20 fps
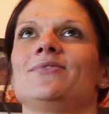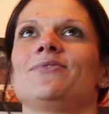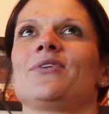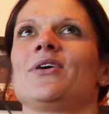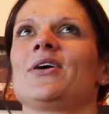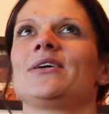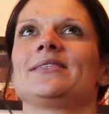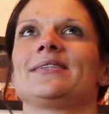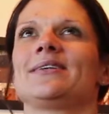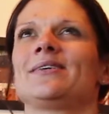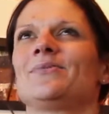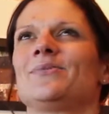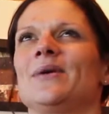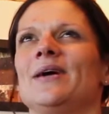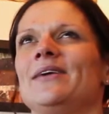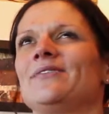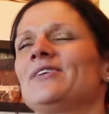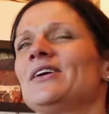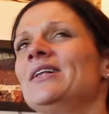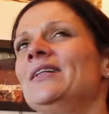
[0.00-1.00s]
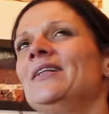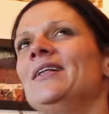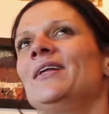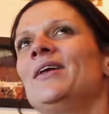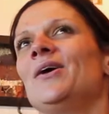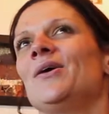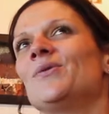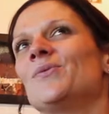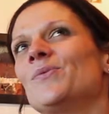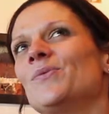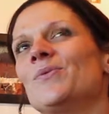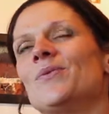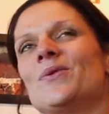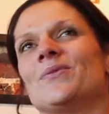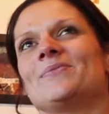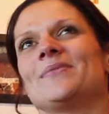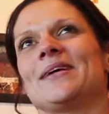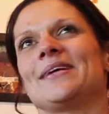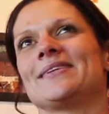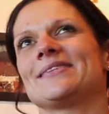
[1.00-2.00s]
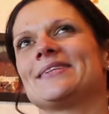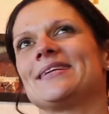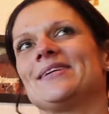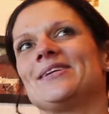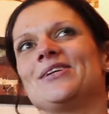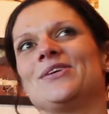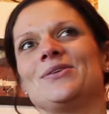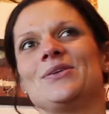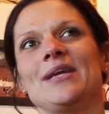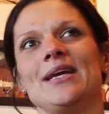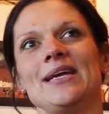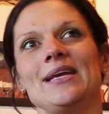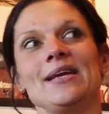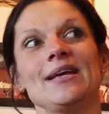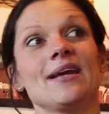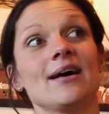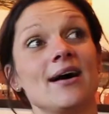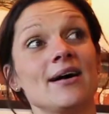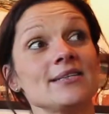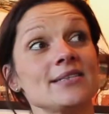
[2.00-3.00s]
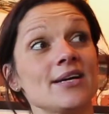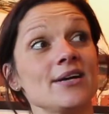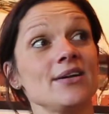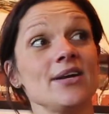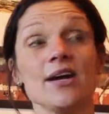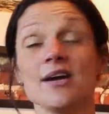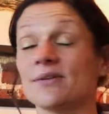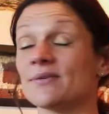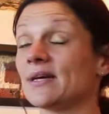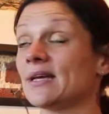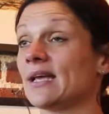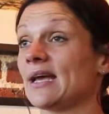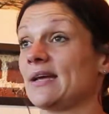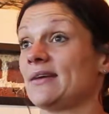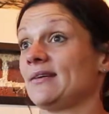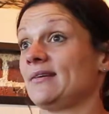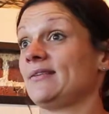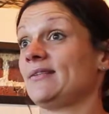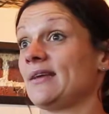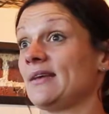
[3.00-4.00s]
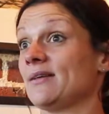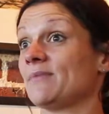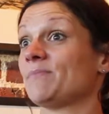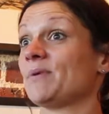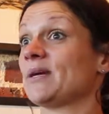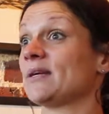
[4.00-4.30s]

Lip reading: riding a wave. What makes it unique? I don't know. Again, I think